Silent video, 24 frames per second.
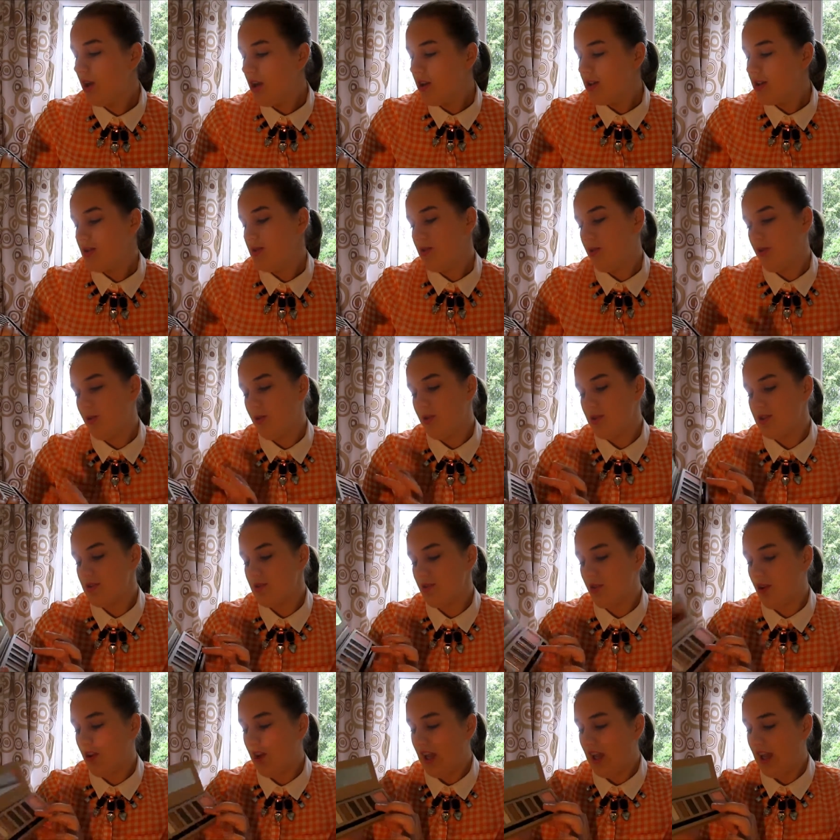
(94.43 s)
So it's
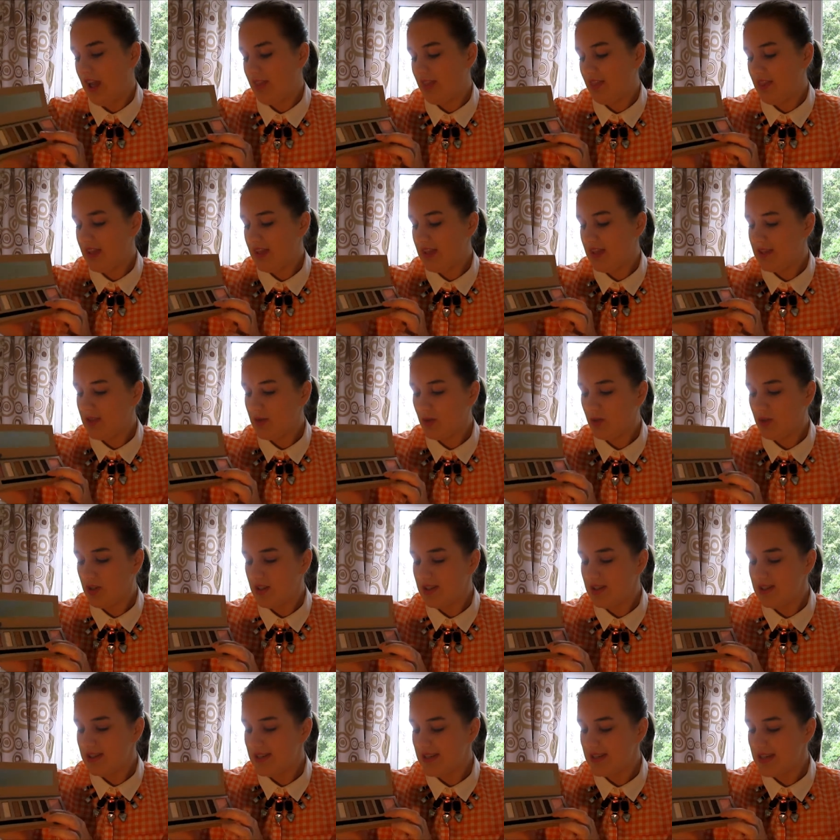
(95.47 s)
sort of like these sort of
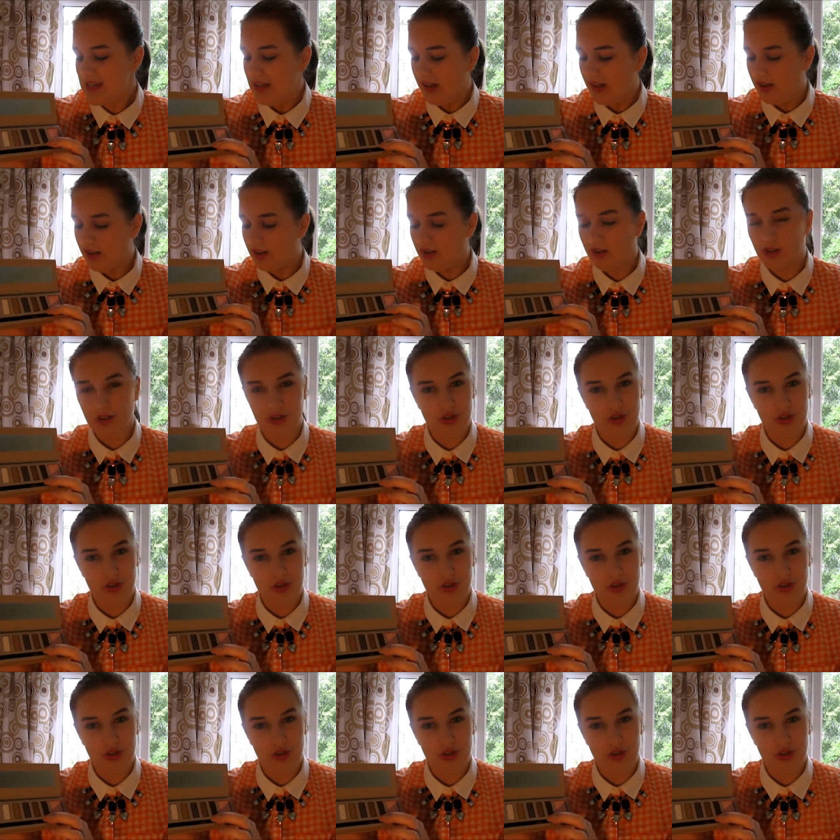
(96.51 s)
steel